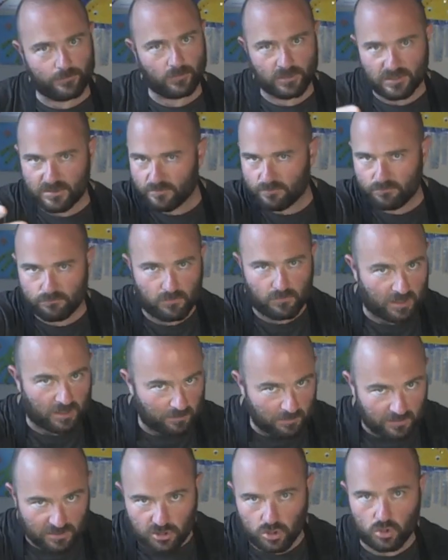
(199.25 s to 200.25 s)
which might
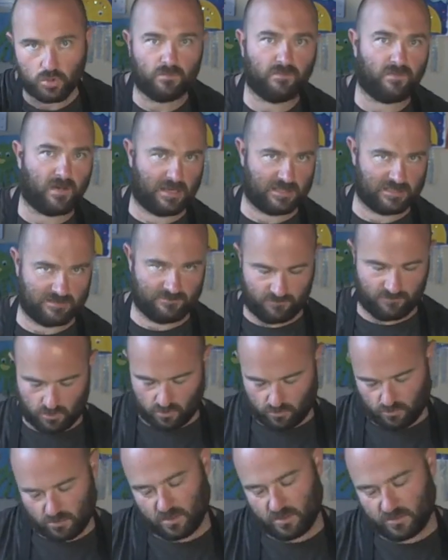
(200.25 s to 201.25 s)
be too fast for you
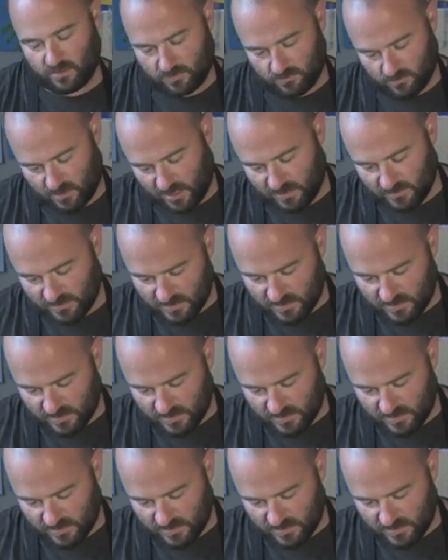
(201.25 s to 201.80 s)
guys. Okay,